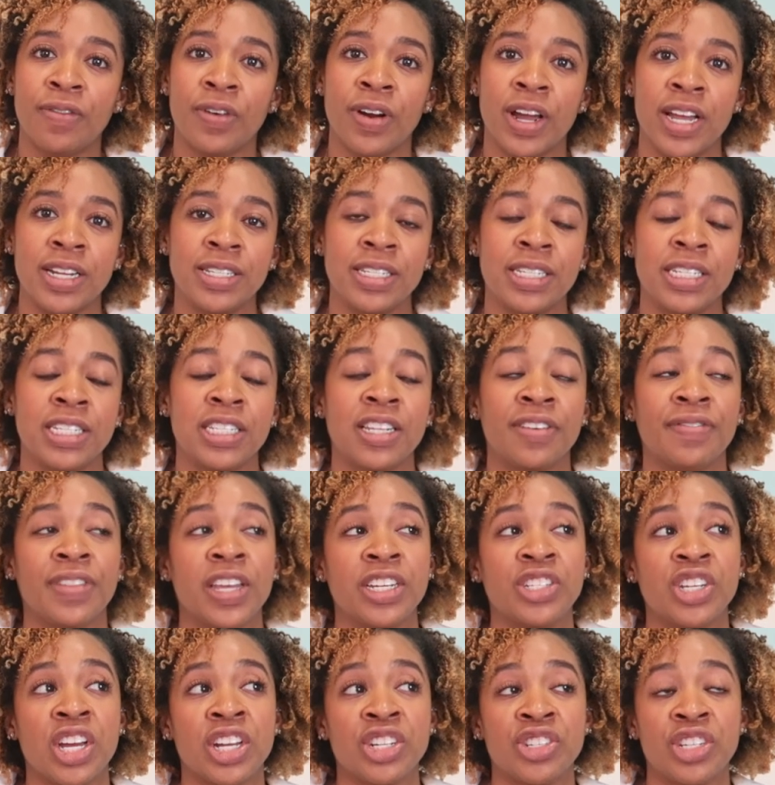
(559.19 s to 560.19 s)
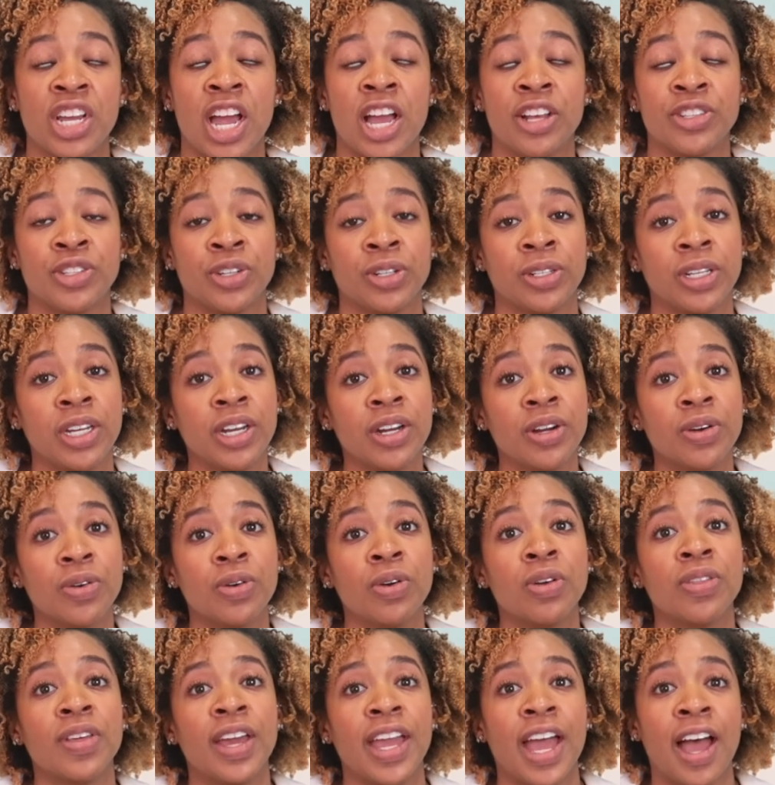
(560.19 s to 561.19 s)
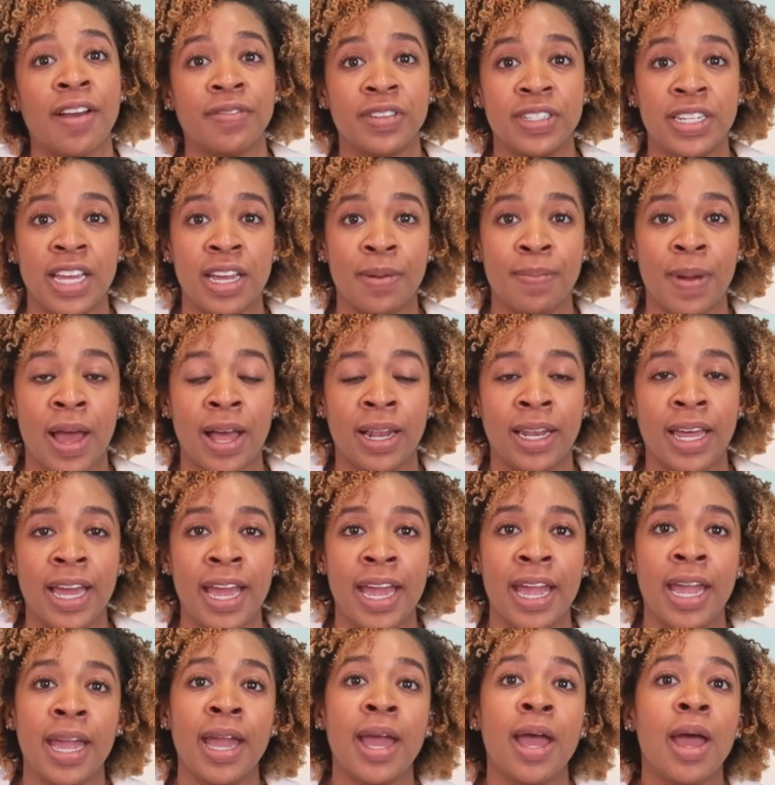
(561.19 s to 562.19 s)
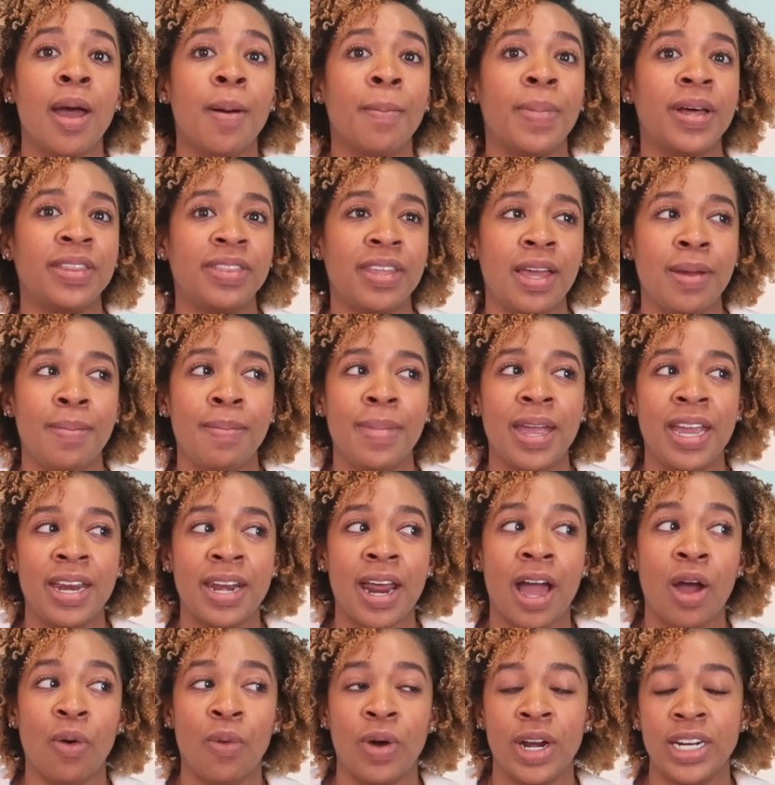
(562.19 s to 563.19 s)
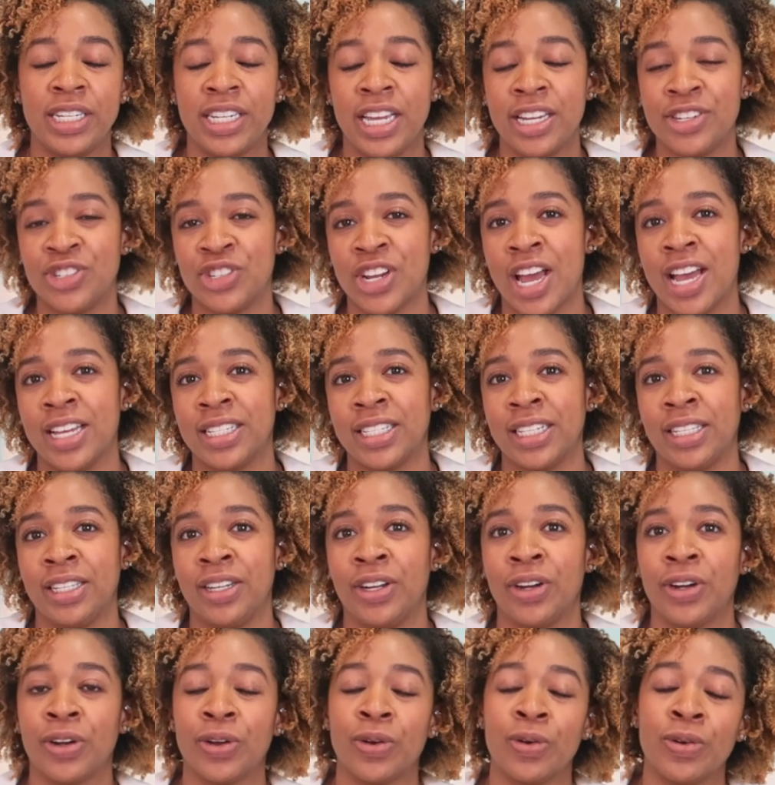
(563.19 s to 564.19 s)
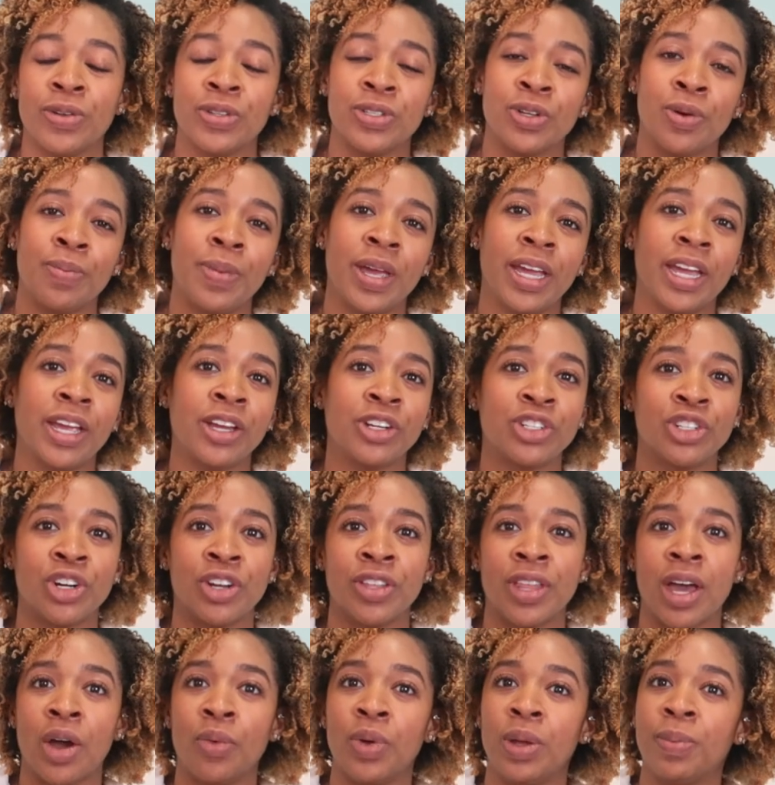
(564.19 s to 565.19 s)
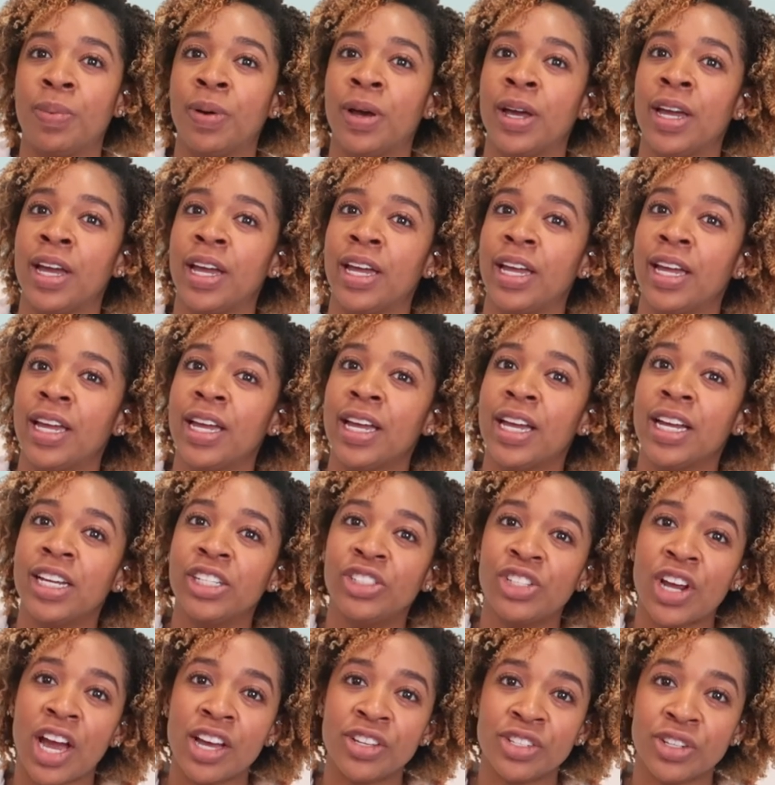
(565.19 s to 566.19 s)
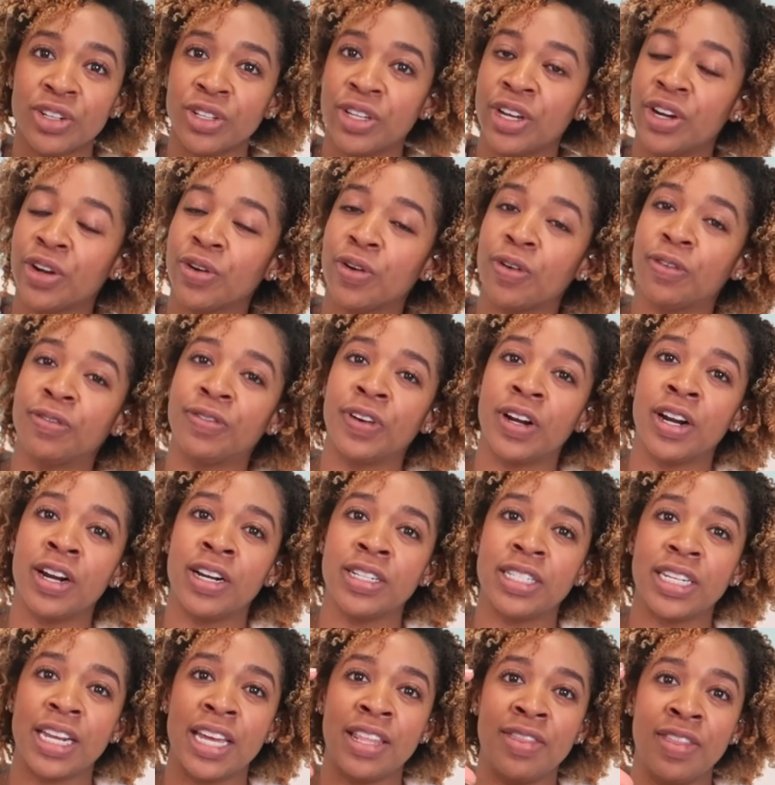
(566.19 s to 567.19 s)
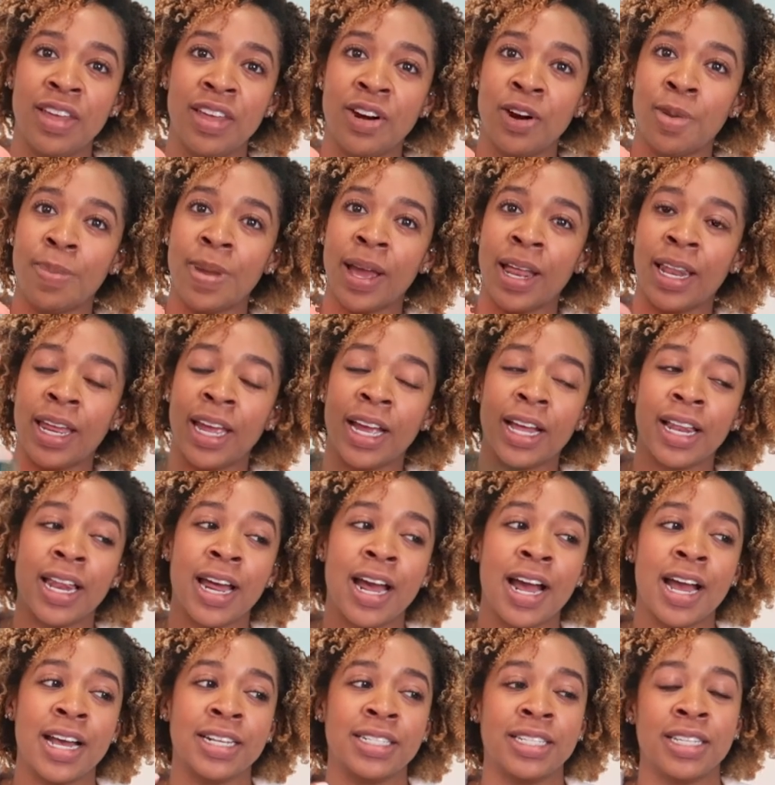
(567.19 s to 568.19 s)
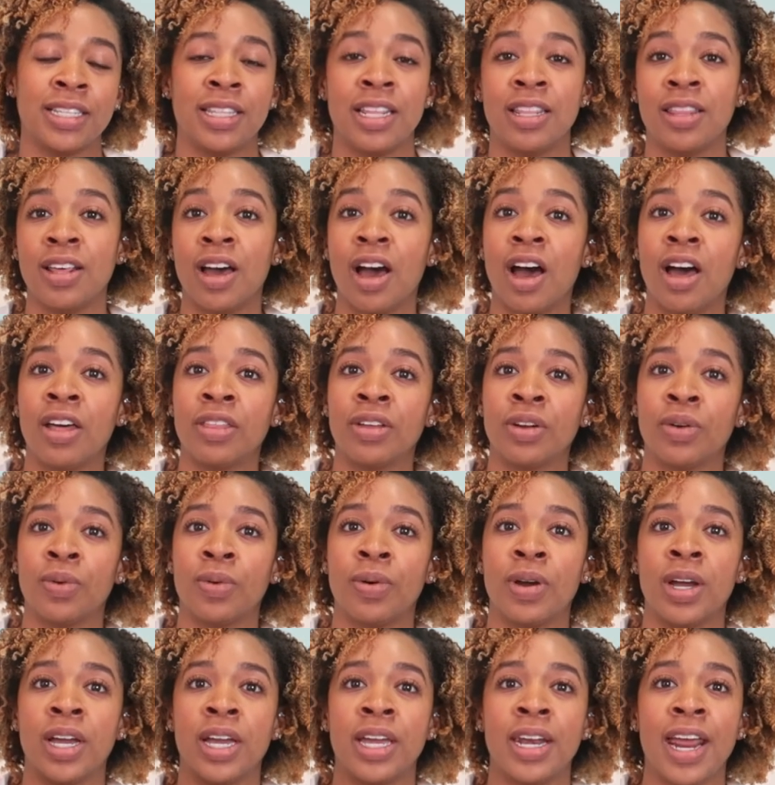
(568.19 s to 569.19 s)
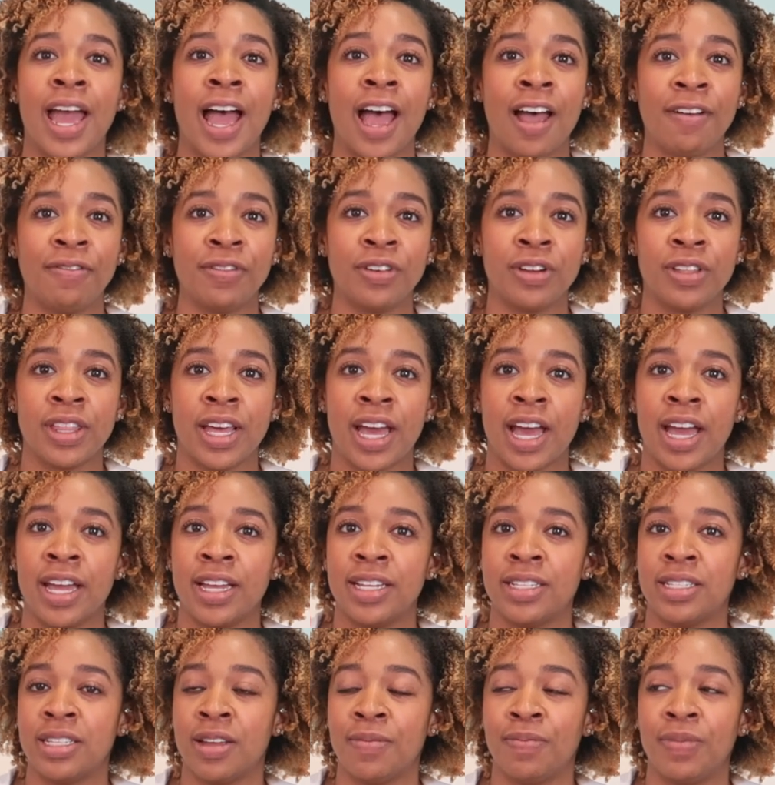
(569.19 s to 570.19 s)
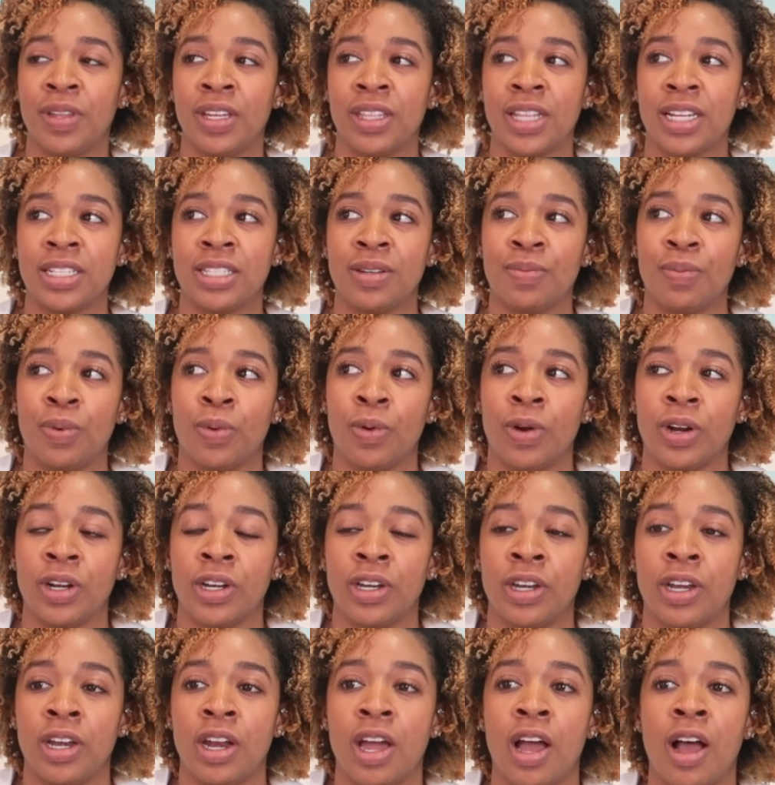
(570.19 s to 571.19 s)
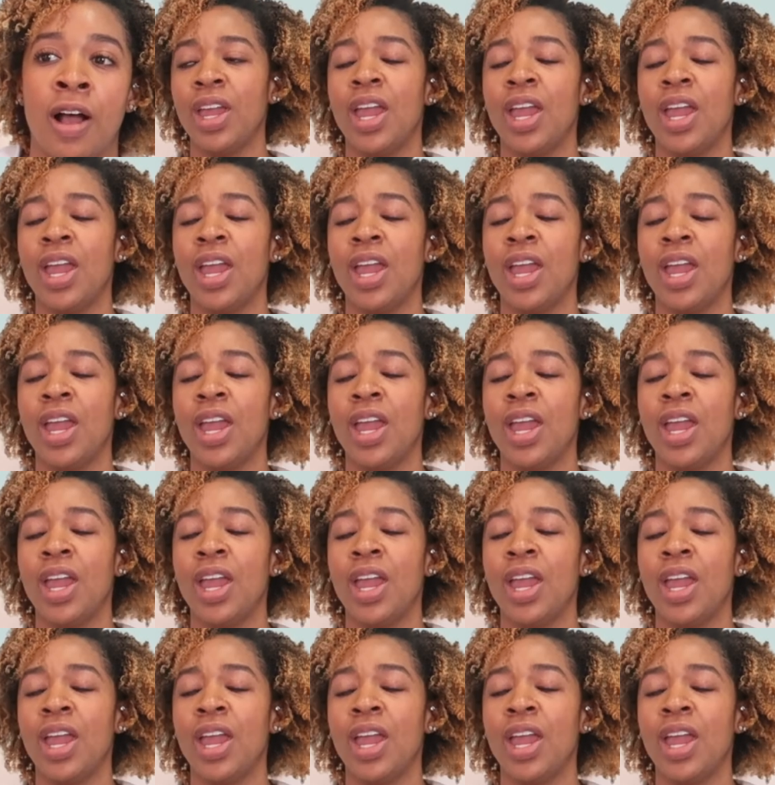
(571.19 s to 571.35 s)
For instance, if they take jazz or lyrical, they have to take ballet, but they may not want to take jazz and lyrical. So making sure that we put jazz or lyrical first, and then our ballet class, and then the other one after that is something that's important.